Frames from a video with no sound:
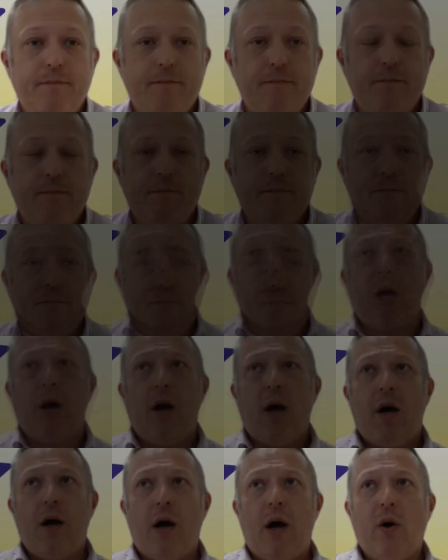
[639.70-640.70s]
I
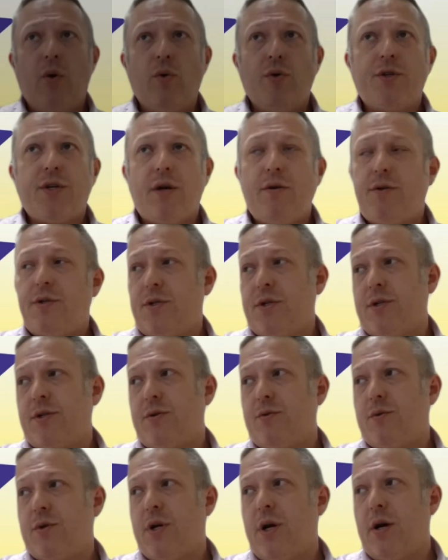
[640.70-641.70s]
also just
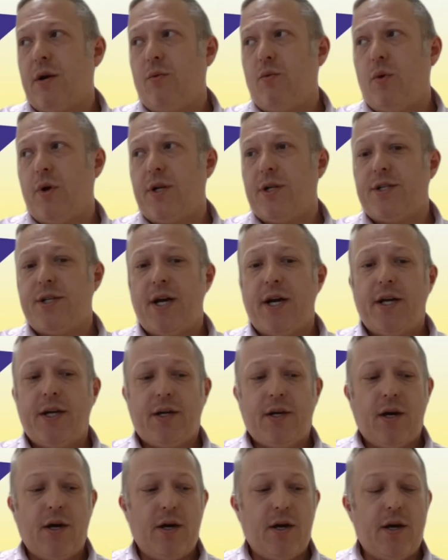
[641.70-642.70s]
kind of want to
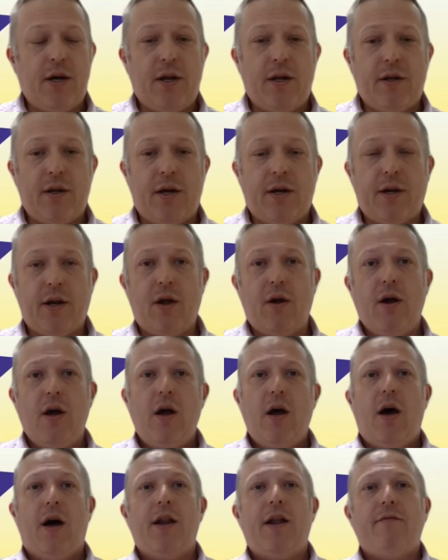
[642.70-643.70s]
take,
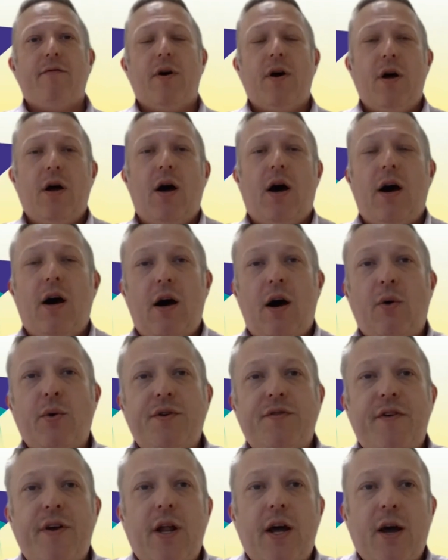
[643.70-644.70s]
I
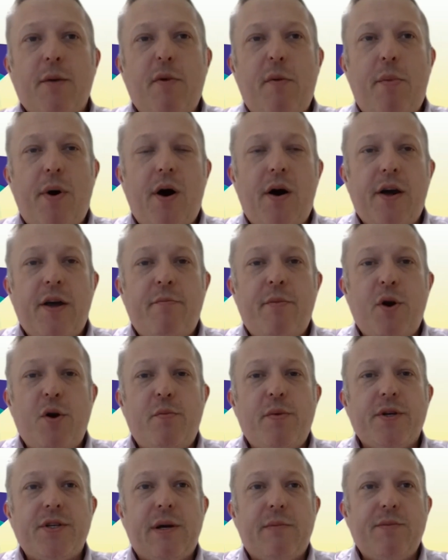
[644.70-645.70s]
always feel like I'm a party
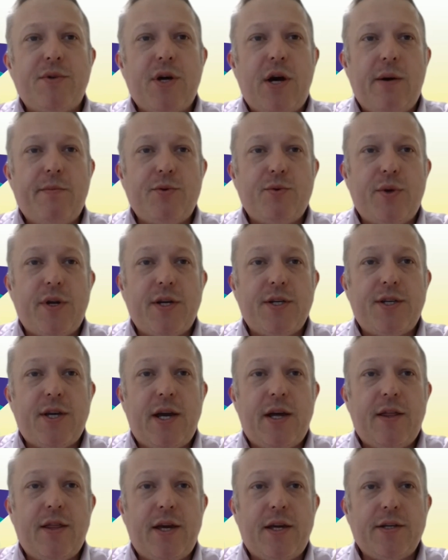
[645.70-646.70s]
pooper sometimes when I
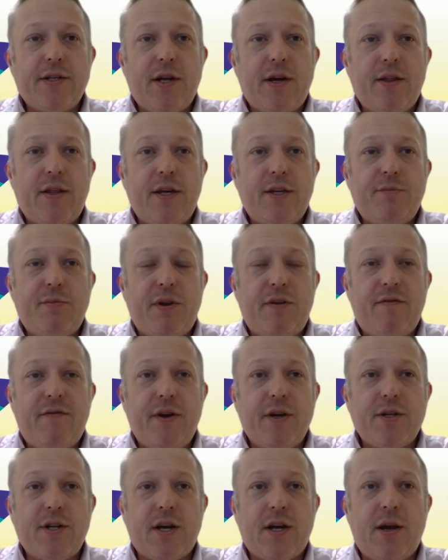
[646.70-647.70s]
say things like this, but it
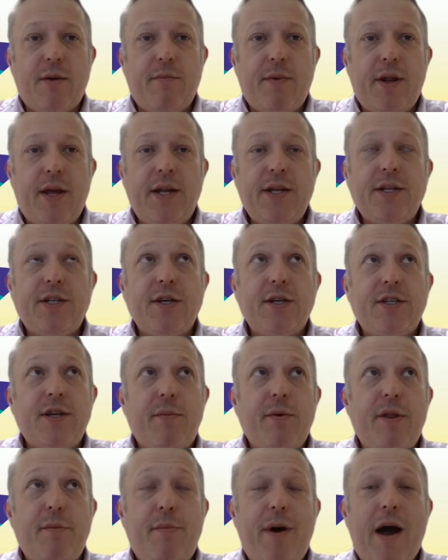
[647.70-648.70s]
feels like I'm into some
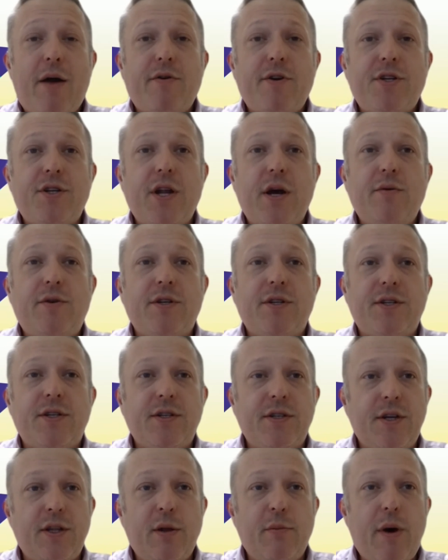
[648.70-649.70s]
of the parish
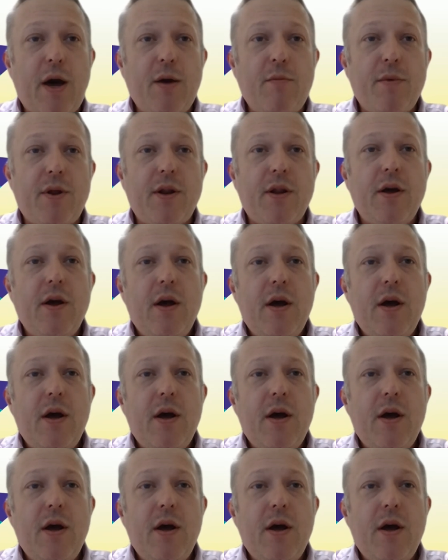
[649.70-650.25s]
notices at the moment.